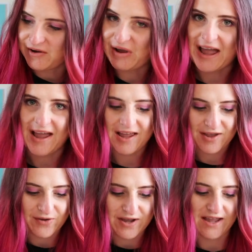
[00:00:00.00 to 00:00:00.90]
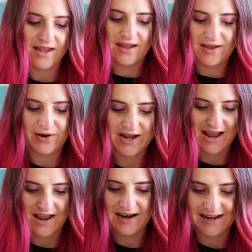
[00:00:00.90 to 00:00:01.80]
Okay. Let's
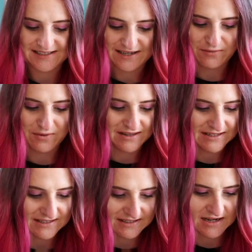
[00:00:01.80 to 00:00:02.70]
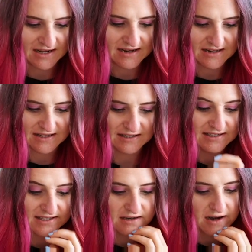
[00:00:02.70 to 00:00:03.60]
see what this is like. This
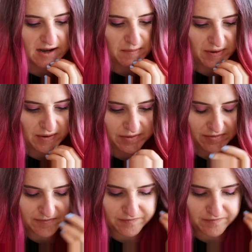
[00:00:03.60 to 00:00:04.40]
is sky blue.